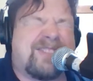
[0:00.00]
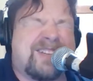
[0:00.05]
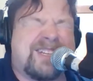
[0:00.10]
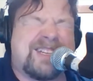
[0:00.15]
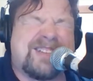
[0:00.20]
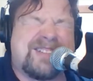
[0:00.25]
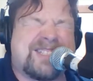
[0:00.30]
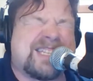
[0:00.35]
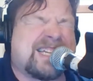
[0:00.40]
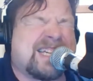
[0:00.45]

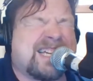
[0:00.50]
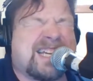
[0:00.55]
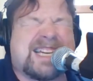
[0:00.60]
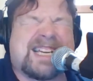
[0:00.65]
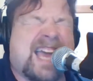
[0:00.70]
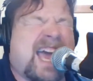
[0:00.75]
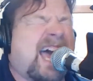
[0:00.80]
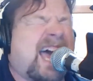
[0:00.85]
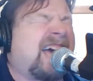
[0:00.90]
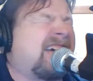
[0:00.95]

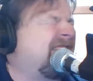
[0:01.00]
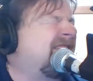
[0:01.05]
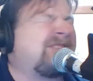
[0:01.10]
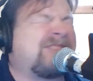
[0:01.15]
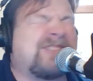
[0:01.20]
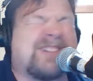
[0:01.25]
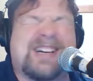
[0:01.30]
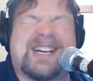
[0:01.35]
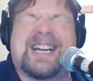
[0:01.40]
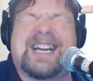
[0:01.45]
music at
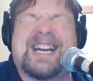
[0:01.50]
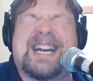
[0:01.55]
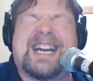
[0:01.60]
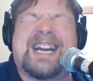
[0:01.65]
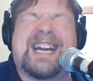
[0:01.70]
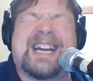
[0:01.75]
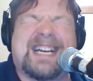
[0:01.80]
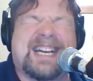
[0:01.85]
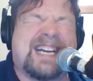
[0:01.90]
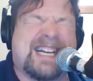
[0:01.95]

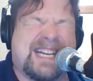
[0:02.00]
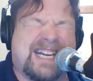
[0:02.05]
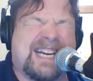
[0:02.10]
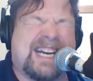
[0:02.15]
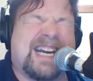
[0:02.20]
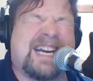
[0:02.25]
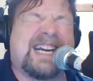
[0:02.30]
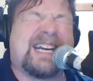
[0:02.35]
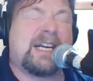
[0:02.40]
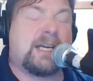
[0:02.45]

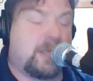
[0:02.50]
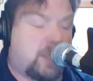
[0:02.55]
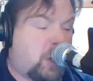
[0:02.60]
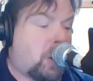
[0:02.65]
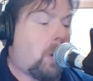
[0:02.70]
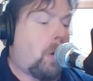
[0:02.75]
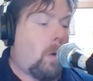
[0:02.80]
work.